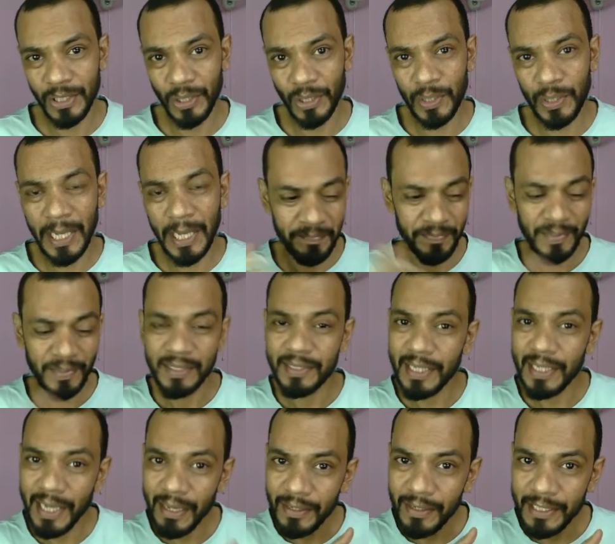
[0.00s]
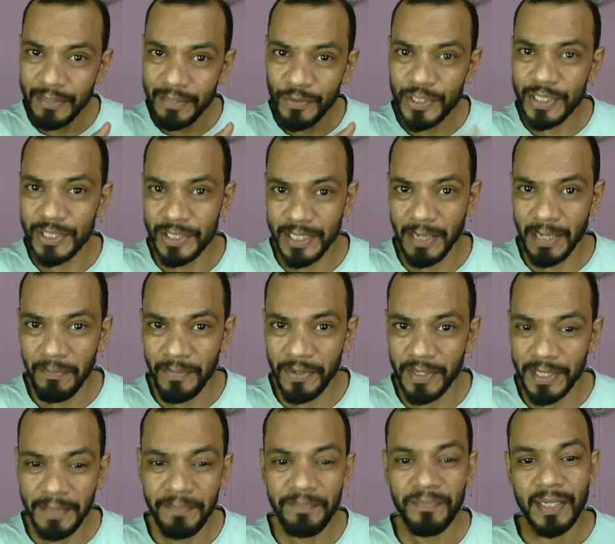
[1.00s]
Okay, then I'll give you the
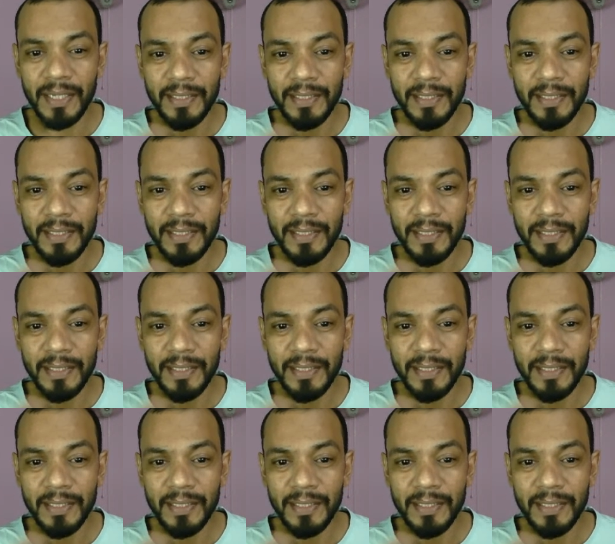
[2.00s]
summary.